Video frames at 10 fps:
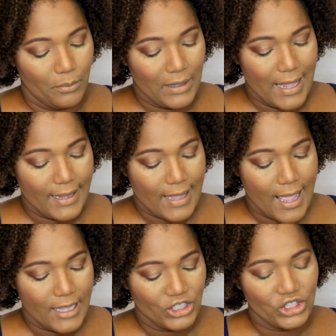black
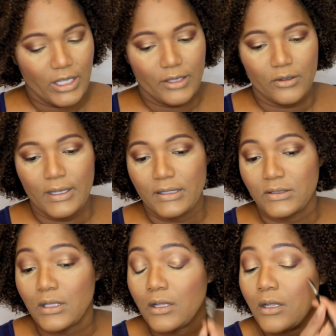eyeshadow
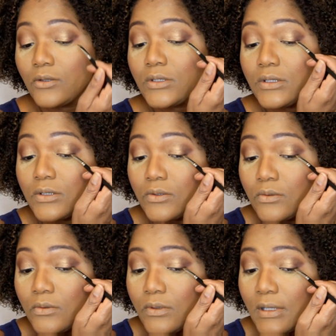as close
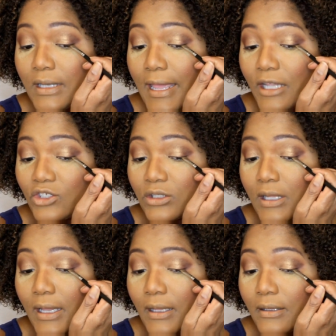to the lash
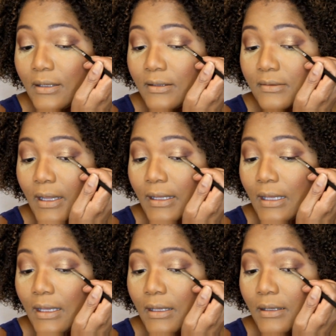line as I
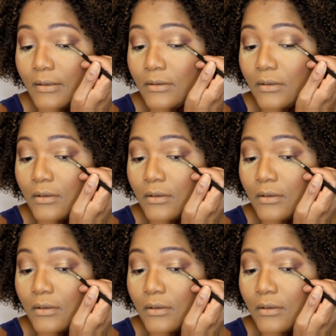can.